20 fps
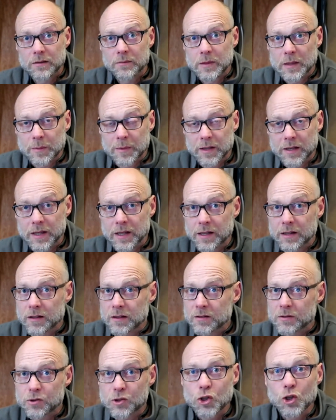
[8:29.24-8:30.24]
maybe like
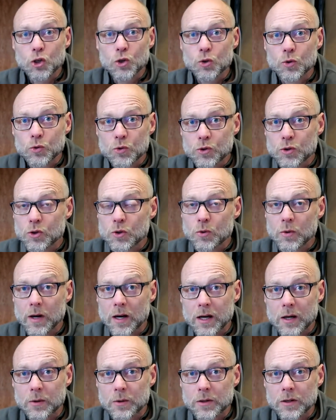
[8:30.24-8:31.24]

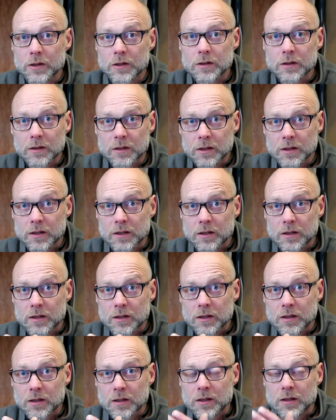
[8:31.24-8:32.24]
2-hour
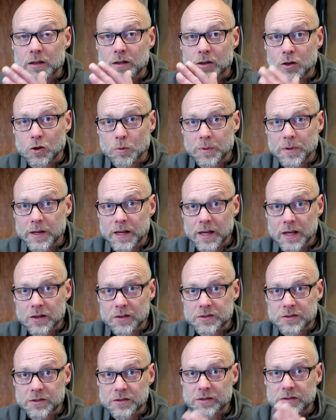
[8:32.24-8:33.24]
open
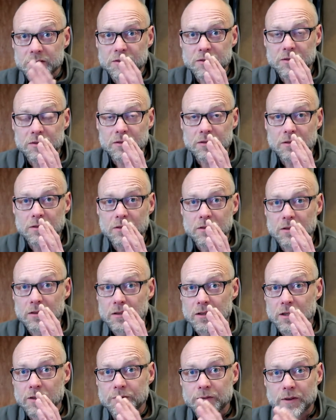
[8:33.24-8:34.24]
houses.
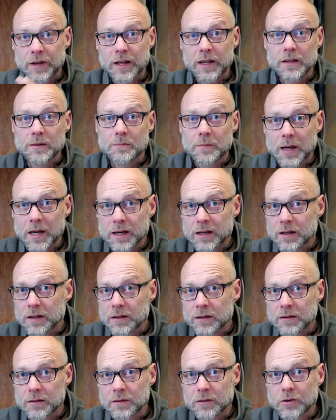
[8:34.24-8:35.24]
If they can make
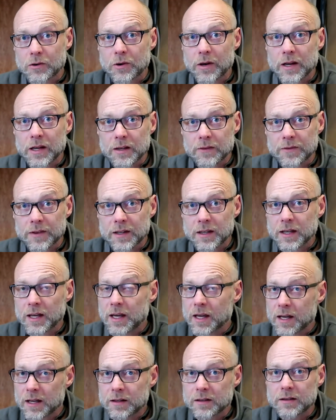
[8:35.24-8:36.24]
it, great. If they
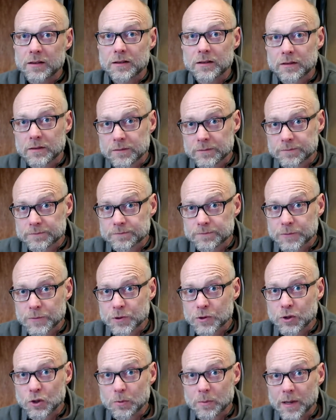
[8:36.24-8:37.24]
can't,
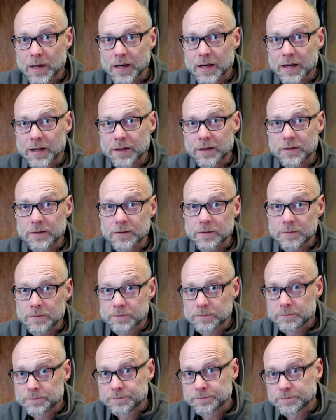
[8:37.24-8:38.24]
too bad.
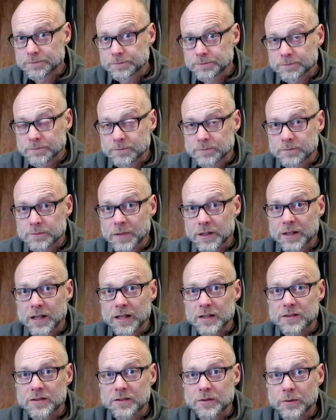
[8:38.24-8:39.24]
But
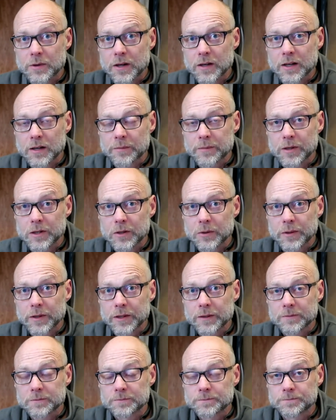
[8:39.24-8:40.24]
that's the route I'm
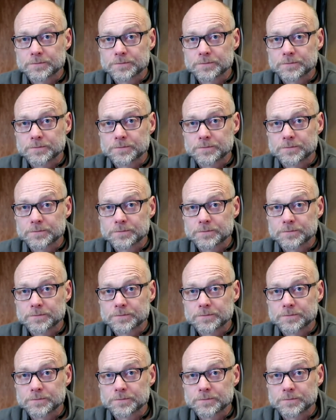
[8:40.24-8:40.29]
going.